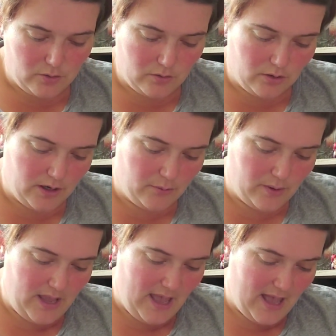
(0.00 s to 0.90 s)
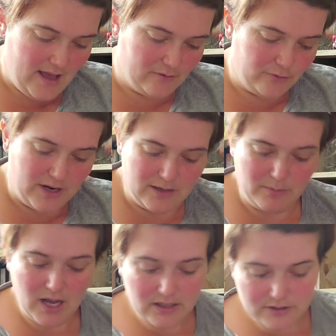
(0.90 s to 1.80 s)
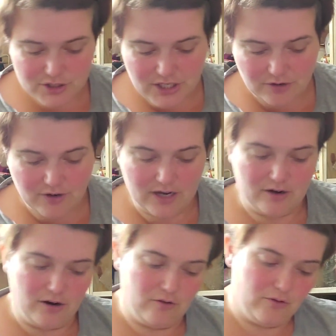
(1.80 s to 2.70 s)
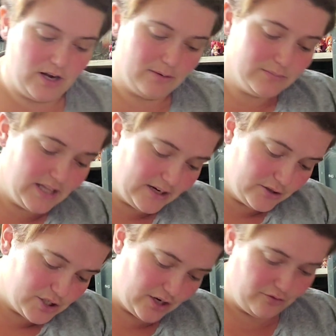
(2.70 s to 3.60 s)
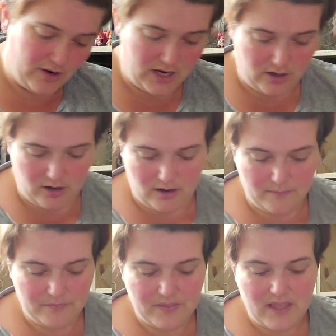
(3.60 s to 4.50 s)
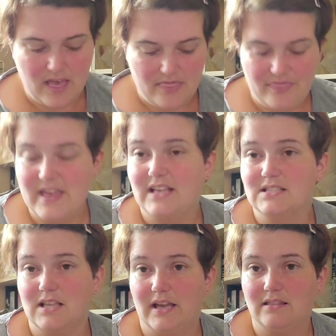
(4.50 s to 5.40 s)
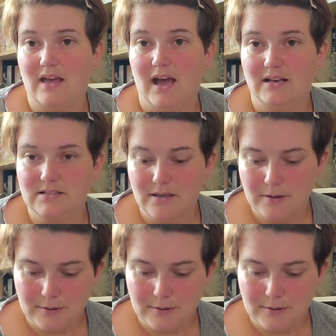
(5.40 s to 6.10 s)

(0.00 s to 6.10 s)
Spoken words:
Or we have random color generator, random letter generator, things like that.